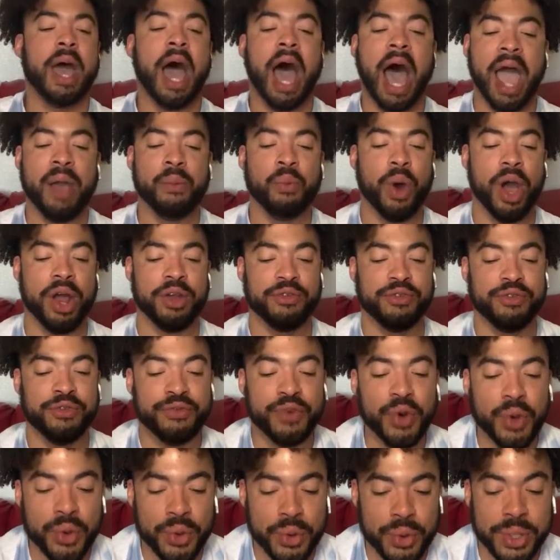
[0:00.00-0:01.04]
I want
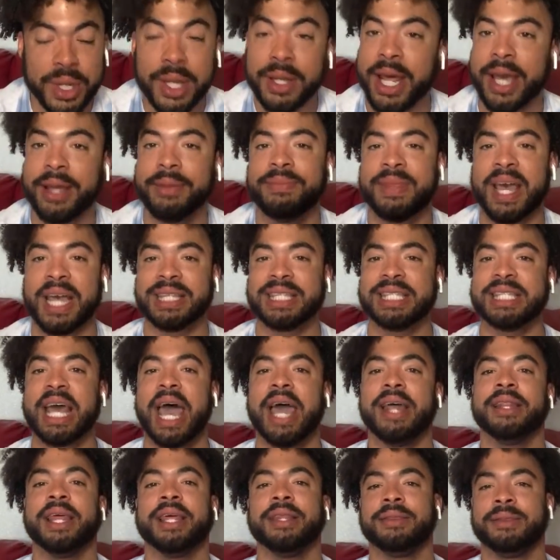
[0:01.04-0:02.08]
food. Like that's
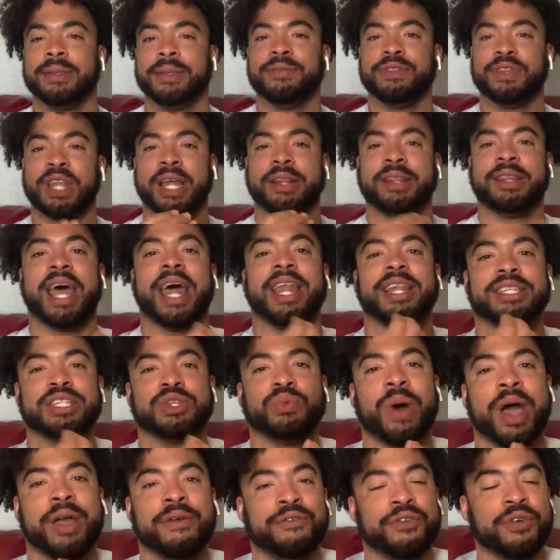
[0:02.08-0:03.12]
that. Like that's
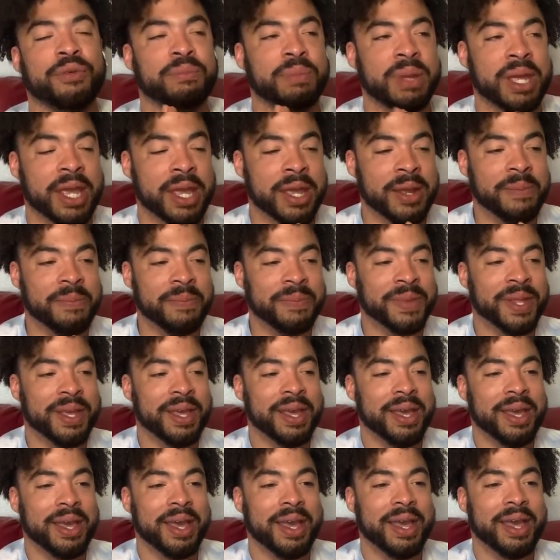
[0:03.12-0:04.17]
why for me,
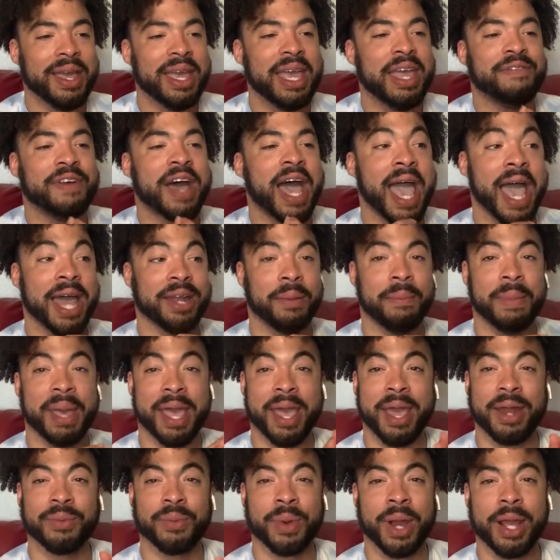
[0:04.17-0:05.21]
if I had a
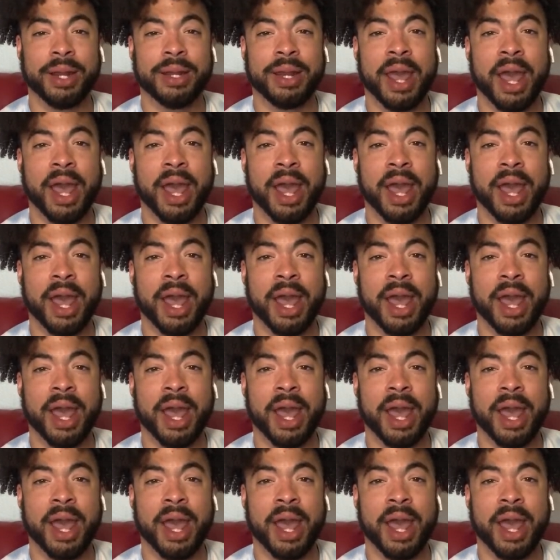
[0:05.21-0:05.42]
man right